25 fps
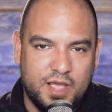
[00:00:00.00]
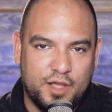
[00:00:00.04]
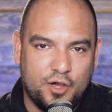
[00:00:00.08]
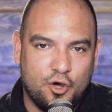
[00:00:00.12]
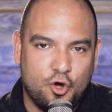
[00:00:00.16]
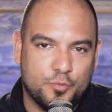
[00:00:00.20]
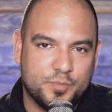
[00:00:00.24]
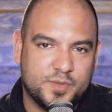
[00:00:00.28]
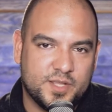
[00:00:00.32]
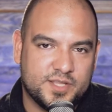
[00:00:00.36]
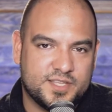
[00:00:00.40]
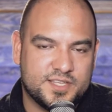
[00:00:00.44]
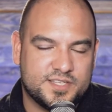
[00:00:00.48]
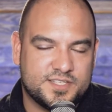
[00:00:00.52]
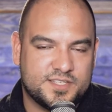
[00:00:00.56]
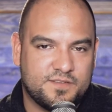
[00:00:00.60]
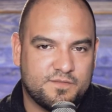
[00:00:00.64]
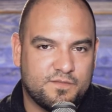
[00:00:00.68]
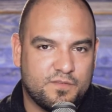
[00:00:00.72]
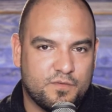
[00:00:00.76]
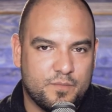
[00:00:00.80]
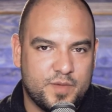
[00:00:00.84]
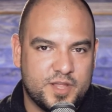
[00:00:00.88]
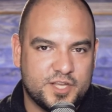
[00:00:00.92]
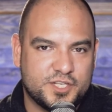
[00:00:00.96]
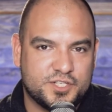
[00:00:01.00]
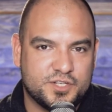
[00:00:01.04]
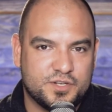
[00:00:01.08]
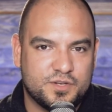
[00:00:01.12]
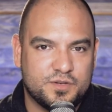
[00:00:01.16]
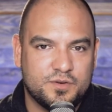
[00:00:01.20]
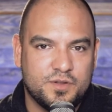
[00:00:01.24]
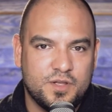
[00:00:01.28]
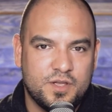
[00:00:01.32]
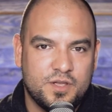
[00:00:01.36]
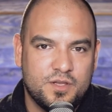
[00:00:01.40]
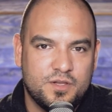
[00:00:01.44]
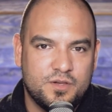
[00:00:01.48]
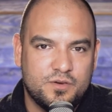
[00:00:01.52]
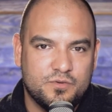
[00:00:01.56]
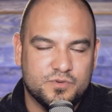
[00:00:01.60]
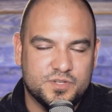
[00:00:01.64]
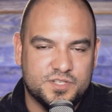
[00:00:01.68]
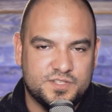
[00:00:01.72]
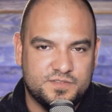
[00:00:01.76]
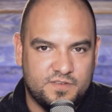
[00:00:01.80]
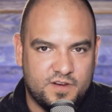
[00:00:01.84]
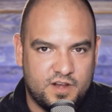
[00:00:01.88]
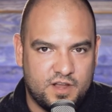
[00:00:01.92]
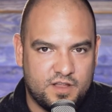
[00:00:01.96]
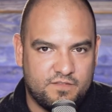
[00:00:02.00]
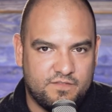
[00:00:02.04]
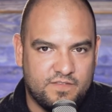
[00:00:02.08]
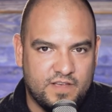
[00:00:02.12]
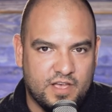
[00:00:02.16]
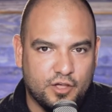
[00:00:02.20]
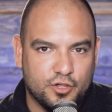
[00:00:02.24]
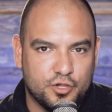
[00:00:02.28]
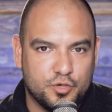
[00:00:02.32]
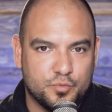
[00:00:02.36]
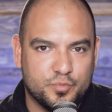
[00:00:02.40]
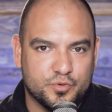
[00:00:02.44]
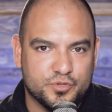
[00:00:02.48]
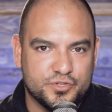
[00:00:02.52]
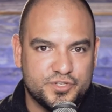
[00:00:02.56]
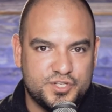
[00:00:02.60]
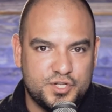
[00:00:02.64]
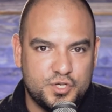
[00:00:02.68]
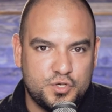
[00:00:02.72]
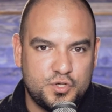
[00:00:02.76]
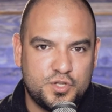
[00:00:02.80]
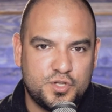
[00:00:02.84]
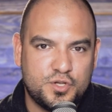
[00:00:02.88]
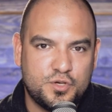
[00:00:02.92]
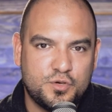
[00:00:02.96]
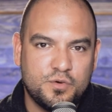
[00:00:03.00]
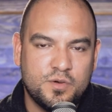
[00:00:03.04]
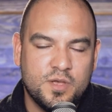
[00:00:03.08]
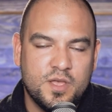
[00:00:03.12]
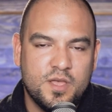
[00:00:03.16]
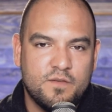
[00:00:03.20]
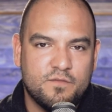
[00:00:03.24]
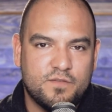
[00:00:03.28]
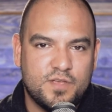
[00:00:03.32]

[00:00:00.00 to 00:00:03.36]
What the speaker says: I hope that this information was very valuable to you.